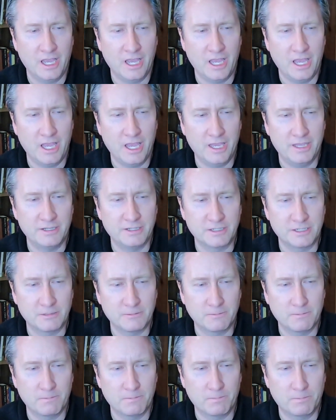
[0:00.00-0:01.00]
and
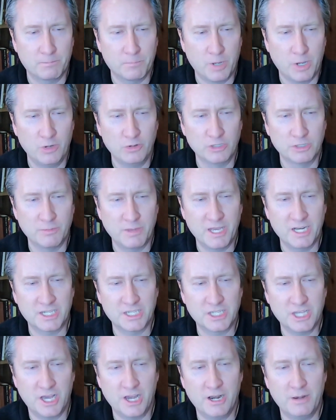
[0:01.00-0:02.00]
Poe's made a
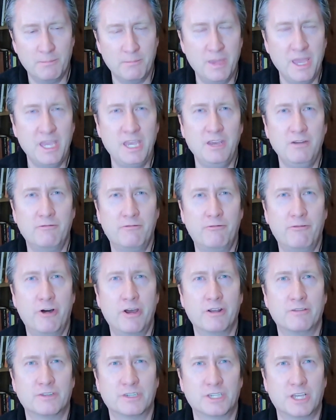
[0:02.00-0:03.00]
sonnet making
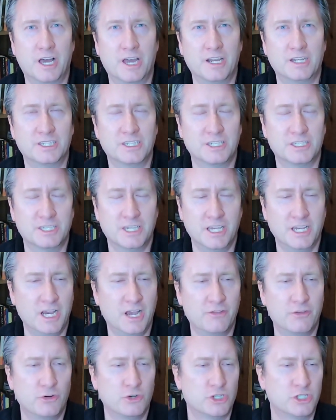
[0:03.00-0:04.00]
fun of sonnets and saying
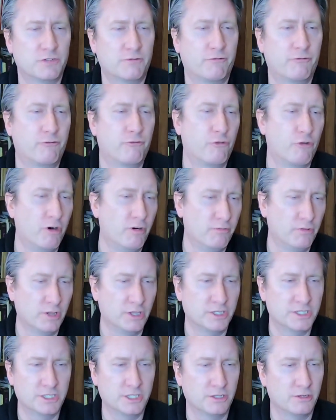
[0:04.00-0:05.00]
how they're just
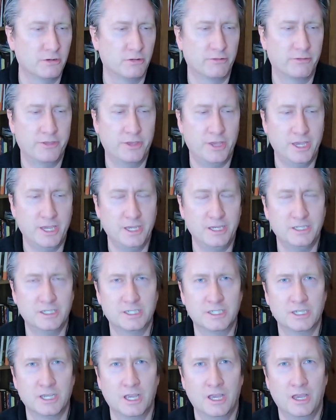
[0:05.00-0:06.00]
frivolous little
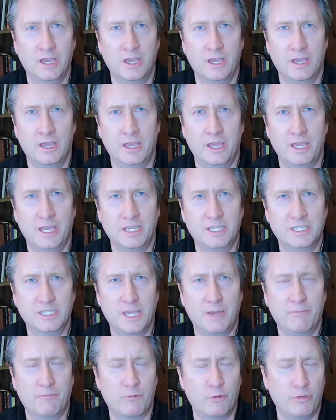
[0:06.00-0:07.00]
things,
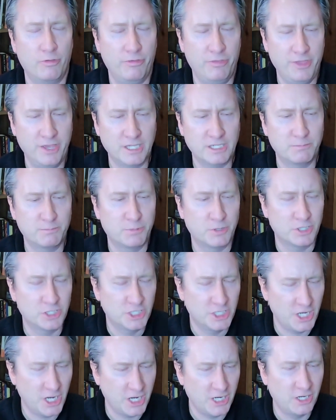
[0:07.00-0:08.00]
except for this
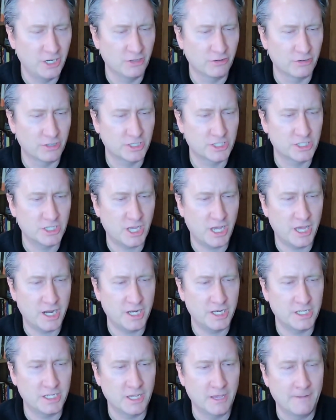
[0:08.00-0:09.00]
particular
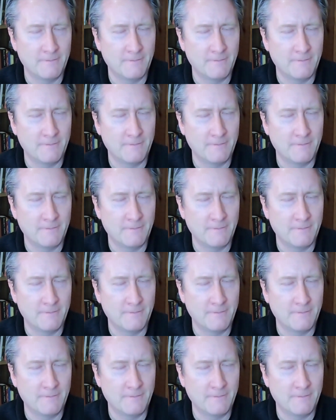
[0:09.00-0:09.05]
sonnet